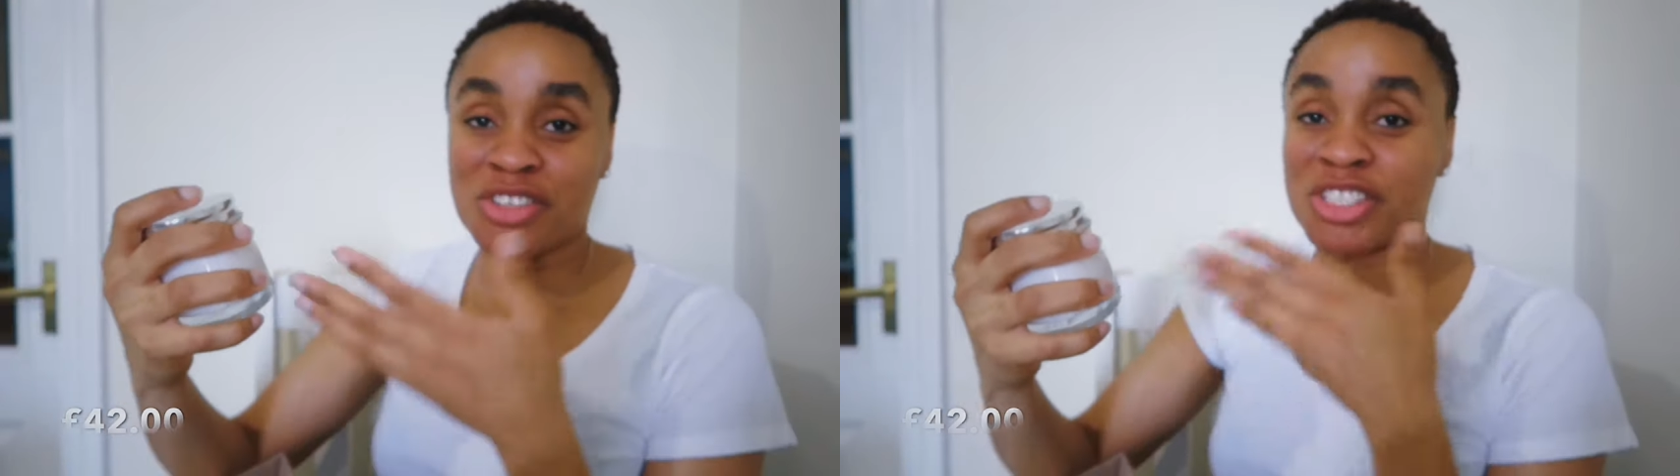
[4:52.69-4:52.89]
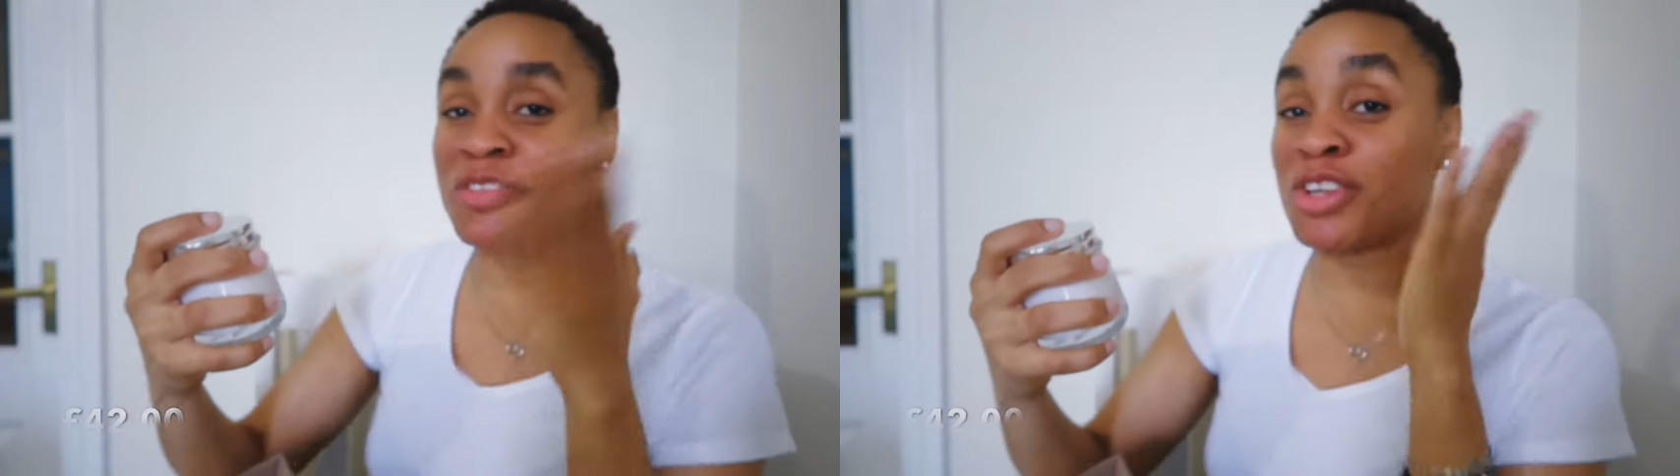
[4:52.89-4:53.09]
So
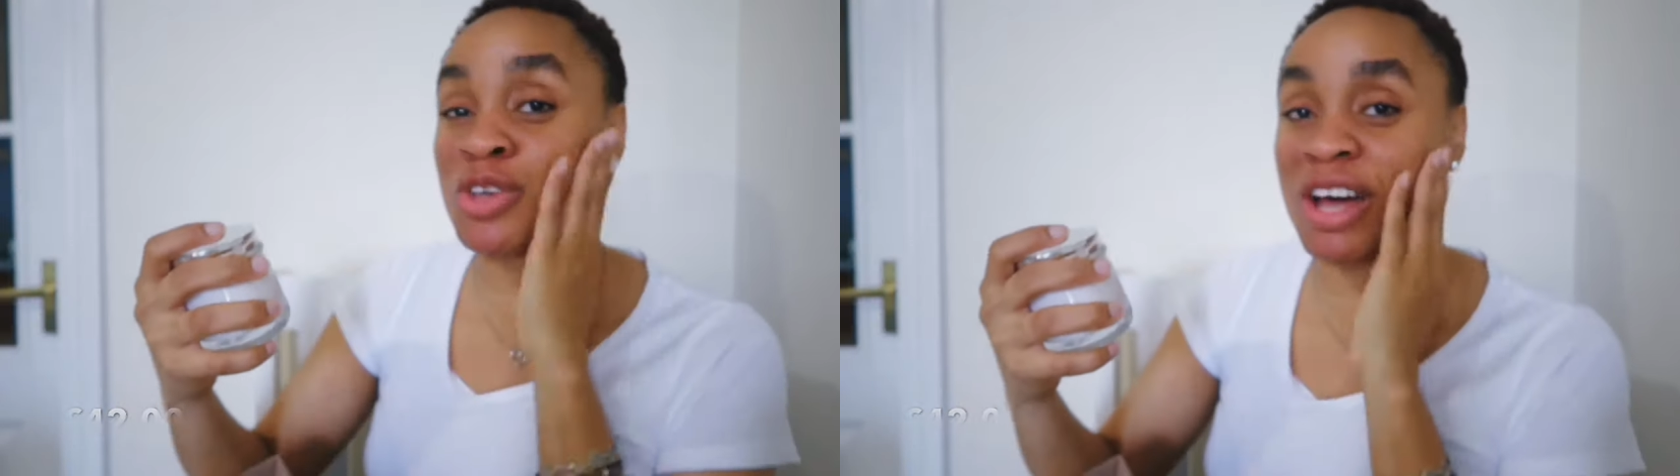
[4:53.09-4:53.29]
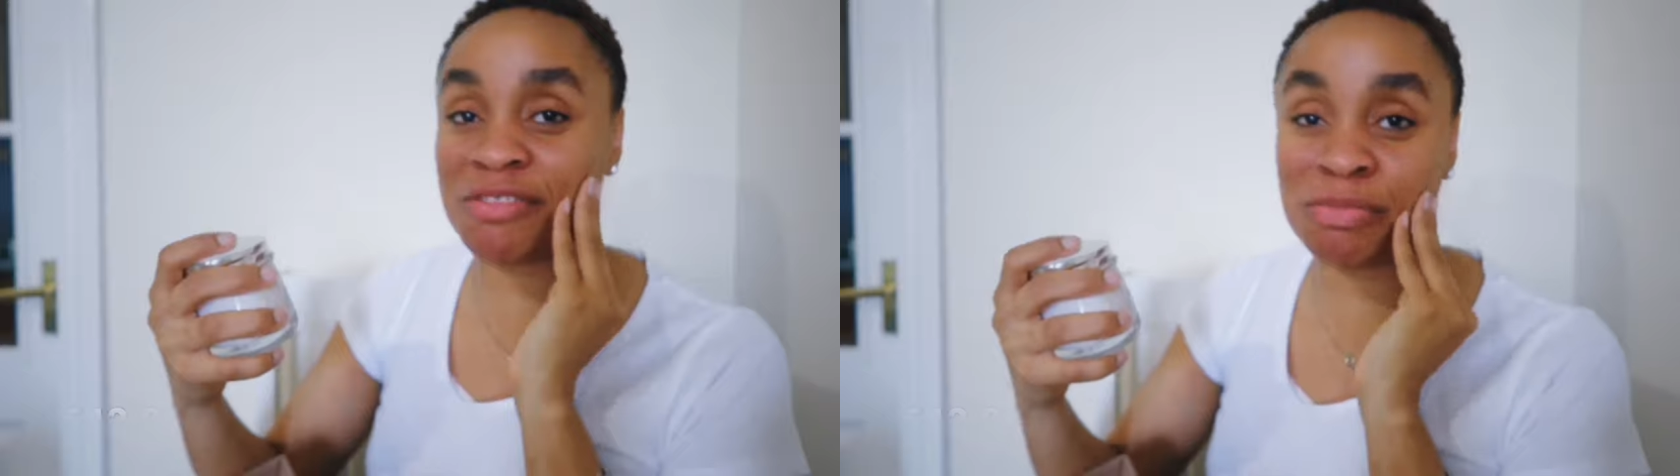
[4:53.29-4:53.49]
if you want to
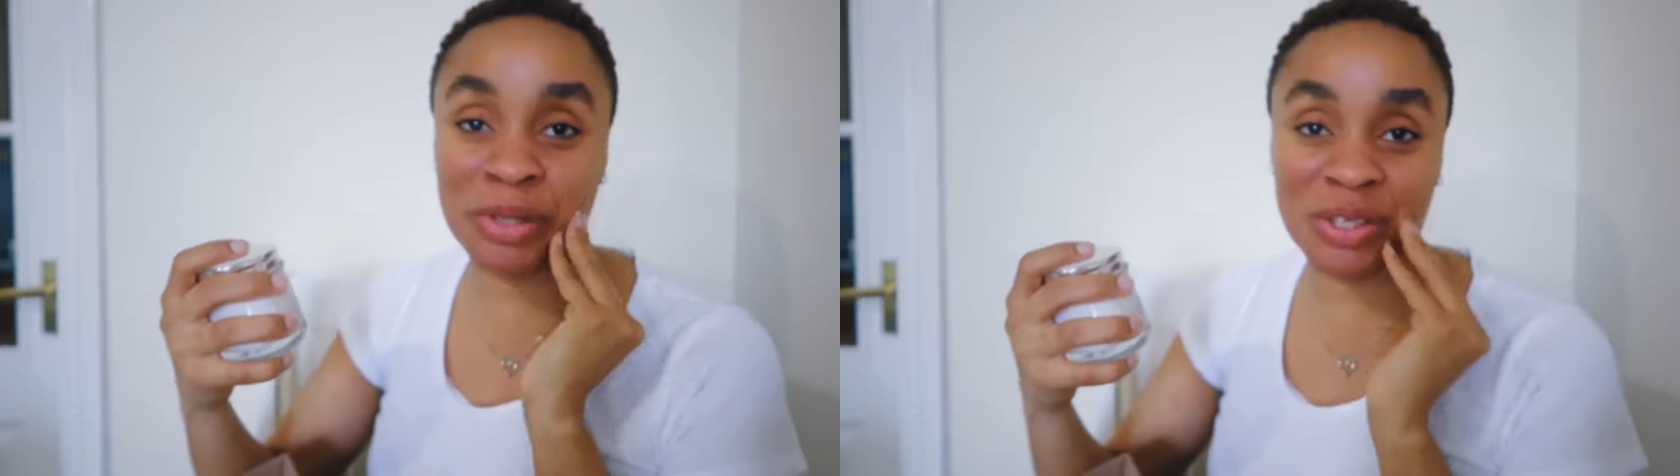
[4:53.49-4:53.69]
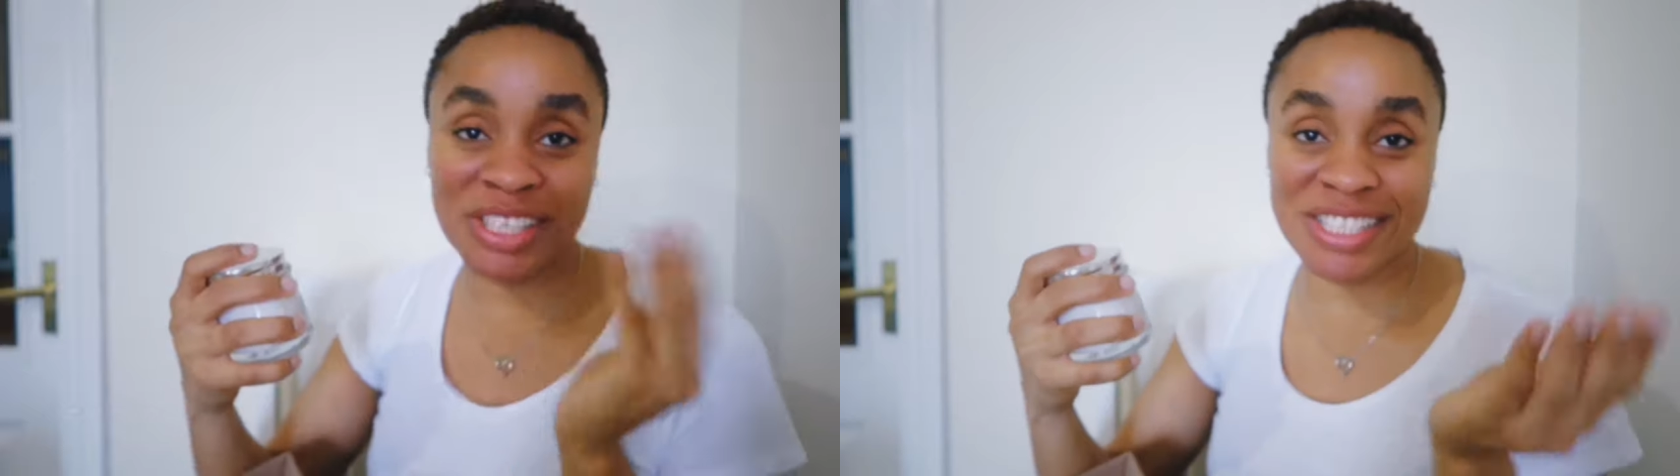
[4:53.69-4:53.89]
have
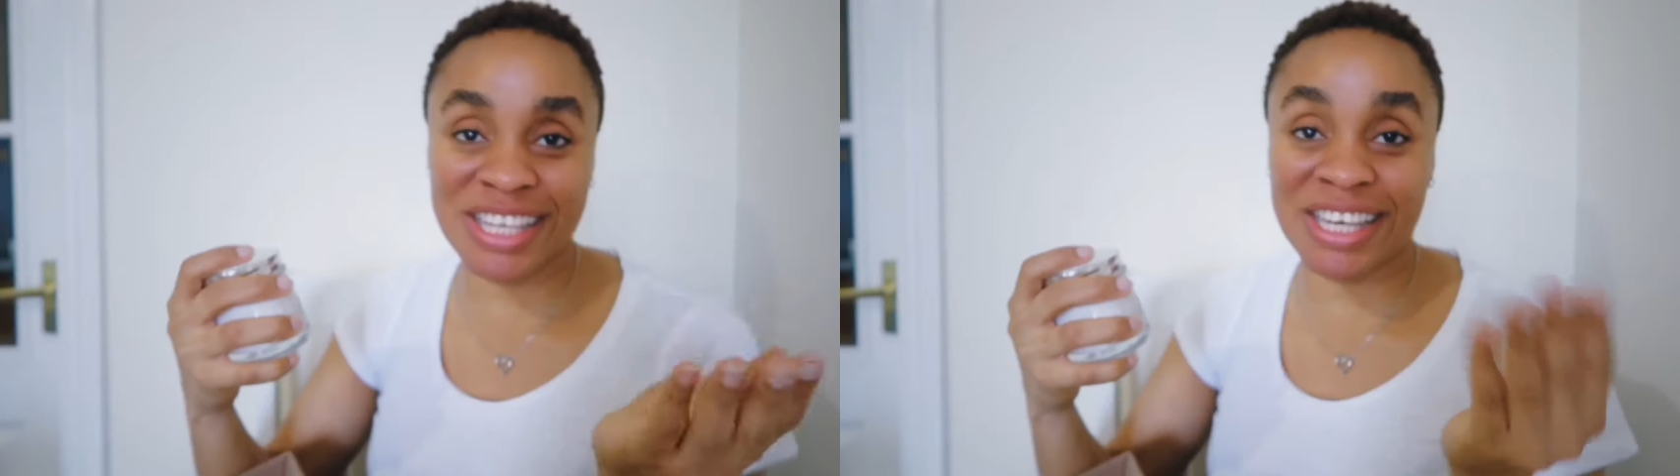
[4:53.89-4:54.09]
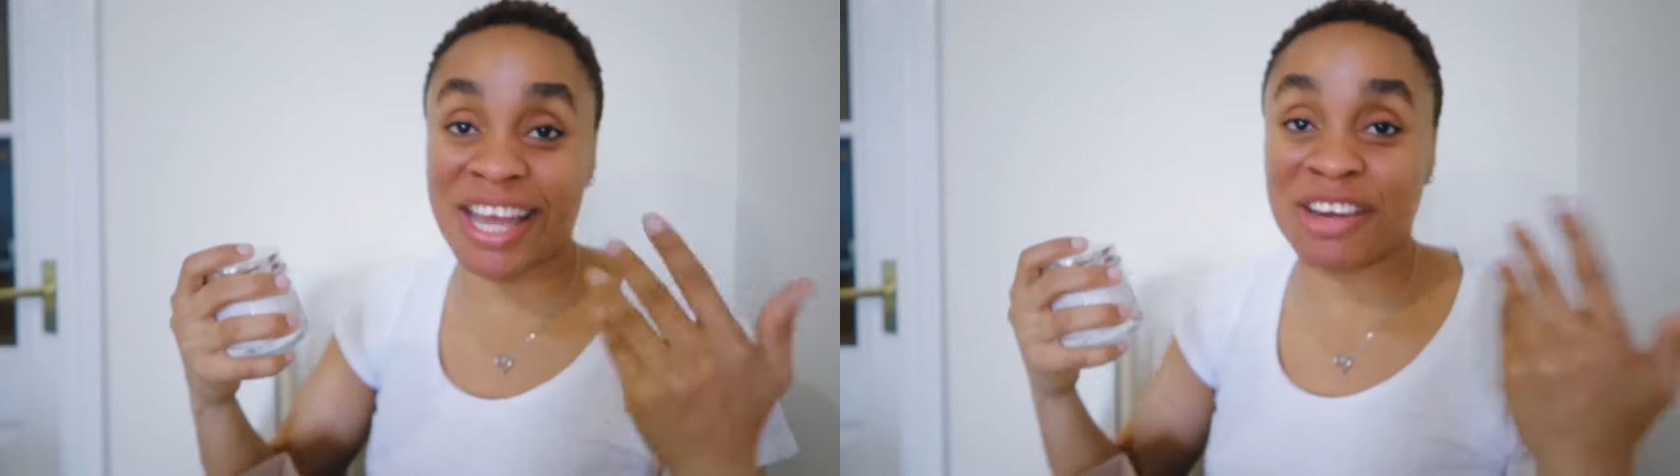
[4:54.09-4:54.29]
milky skin like